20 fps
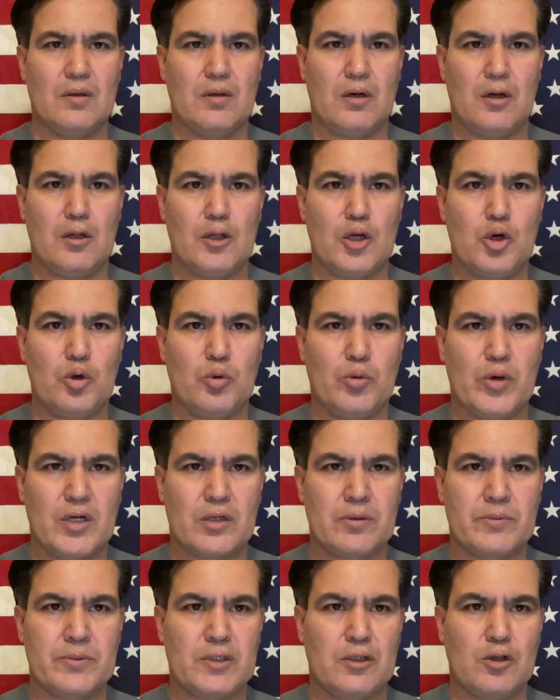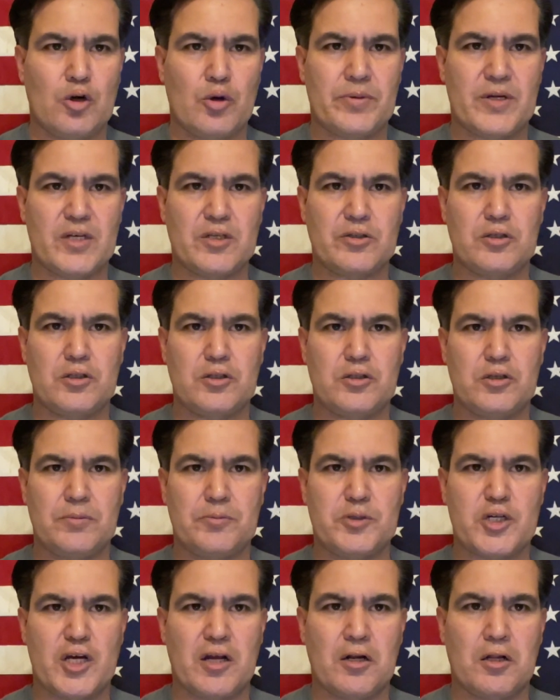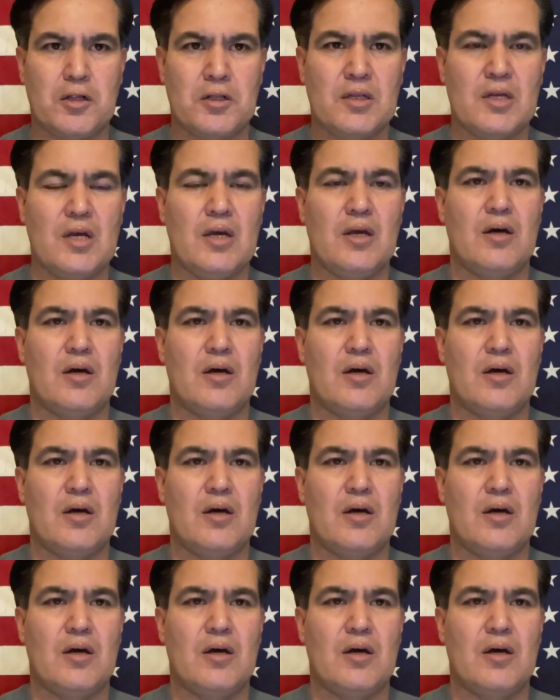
Hello, welcome to Lopez YouTube channel.